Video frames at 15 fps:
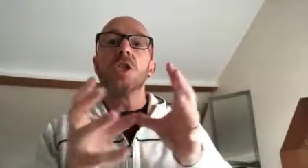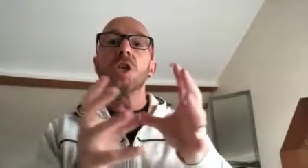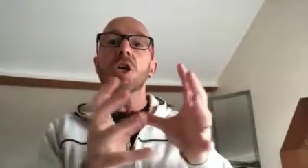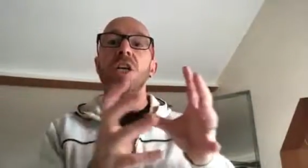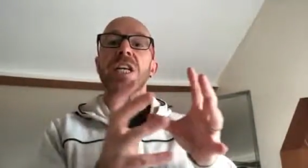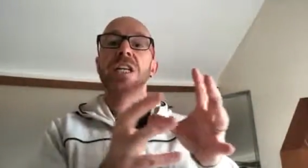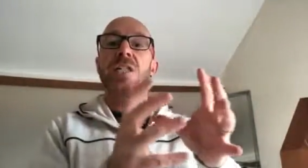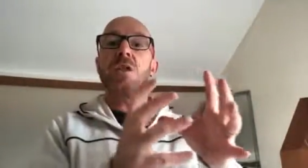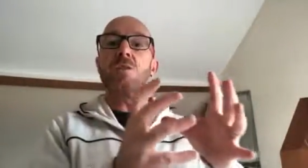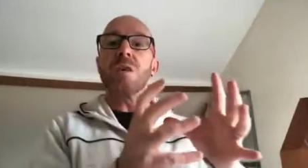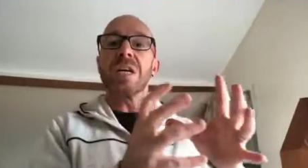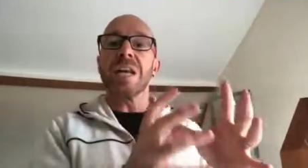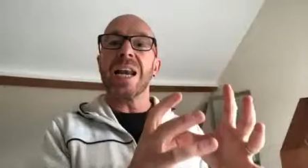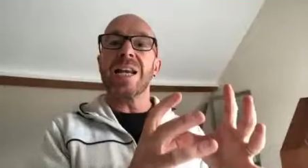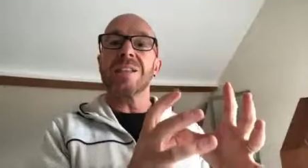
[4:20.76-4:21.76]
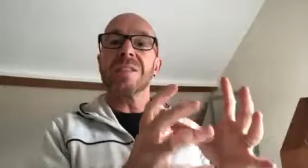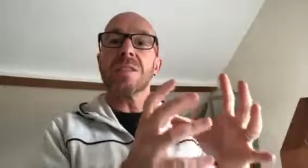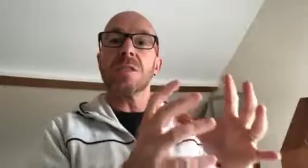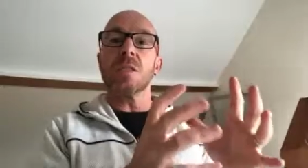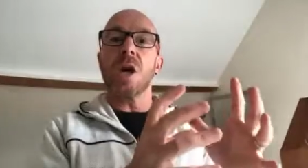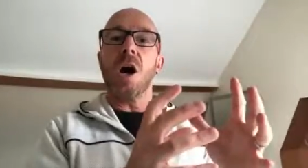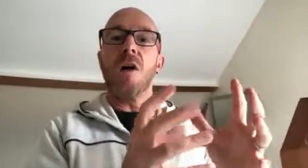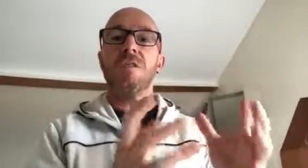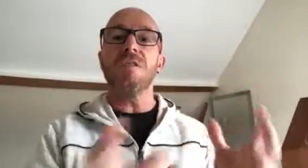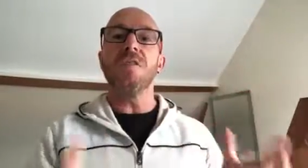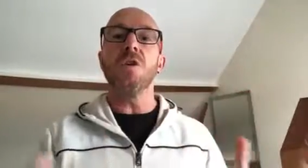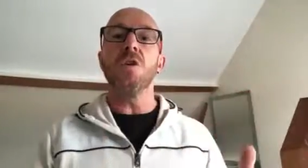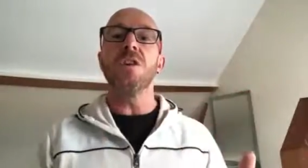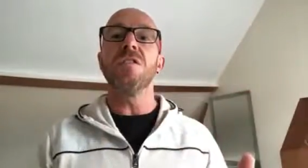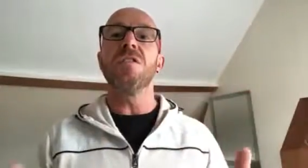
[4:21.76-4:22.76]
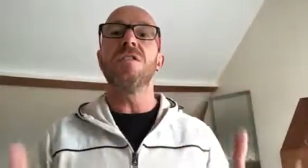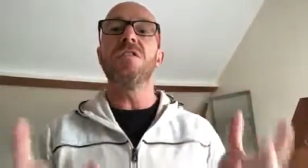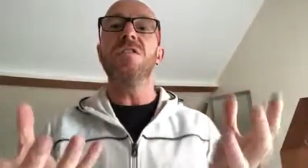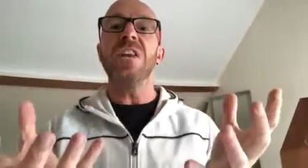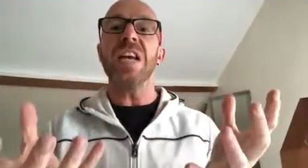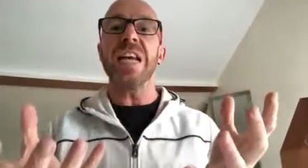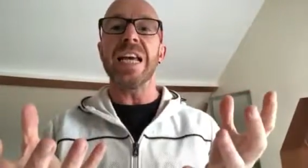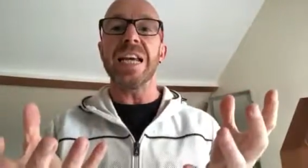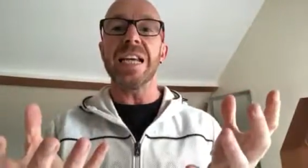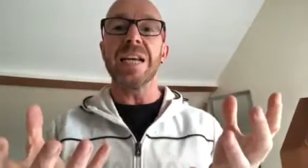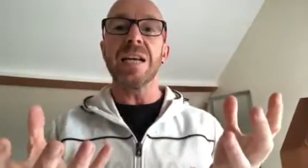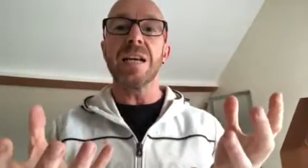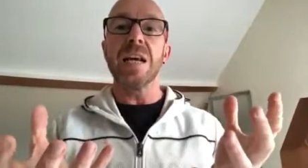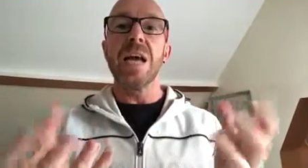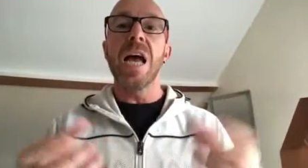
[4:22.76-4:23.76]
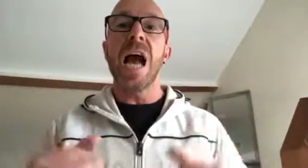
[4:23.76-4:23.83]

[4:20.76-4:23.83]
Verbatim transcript: turn it into a glass that's half full and filling